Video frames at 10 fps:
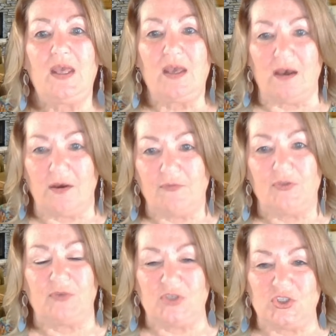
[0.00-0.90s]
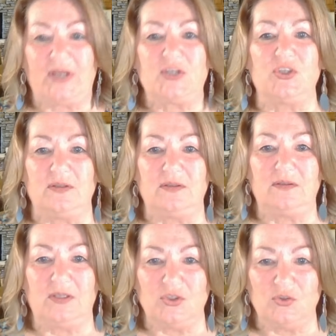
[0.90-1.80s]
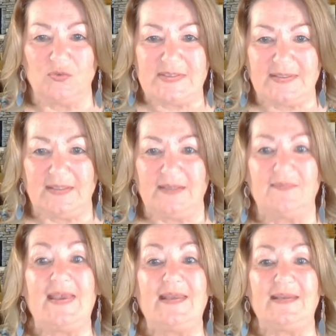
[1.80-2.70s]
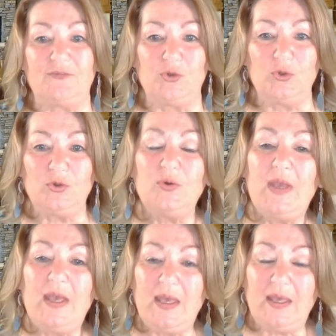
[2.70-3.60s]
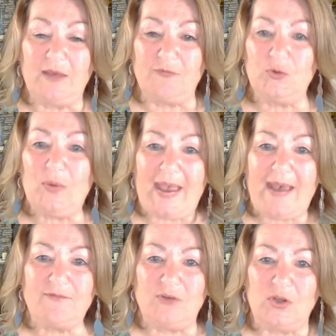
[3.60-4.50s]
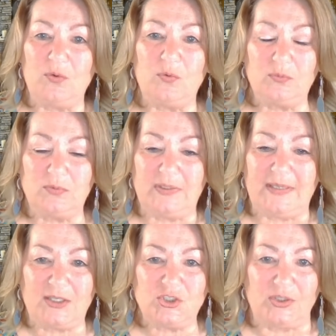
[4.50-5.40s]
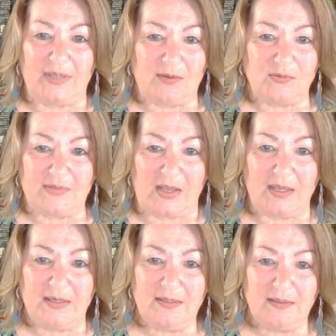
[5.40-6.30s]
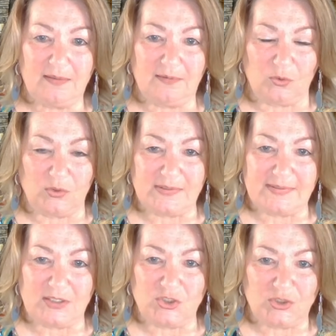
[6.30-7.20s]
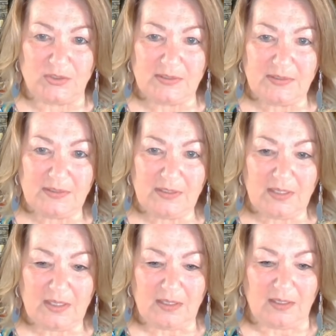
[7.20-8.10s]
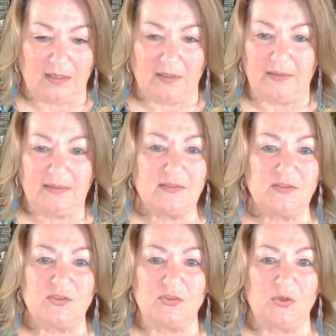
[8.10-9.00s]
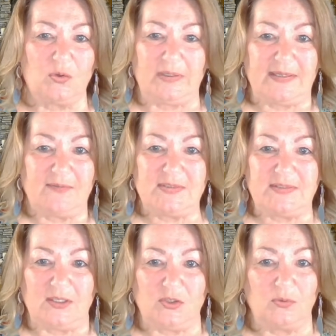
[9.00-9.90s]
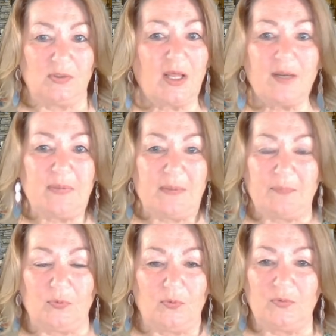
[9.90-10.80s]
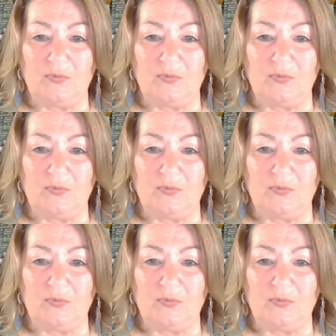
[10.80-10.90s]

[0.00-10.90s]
of the rejection that you receive. And if you have no connection outside the organization, it can just totally devastate you. And a lot of people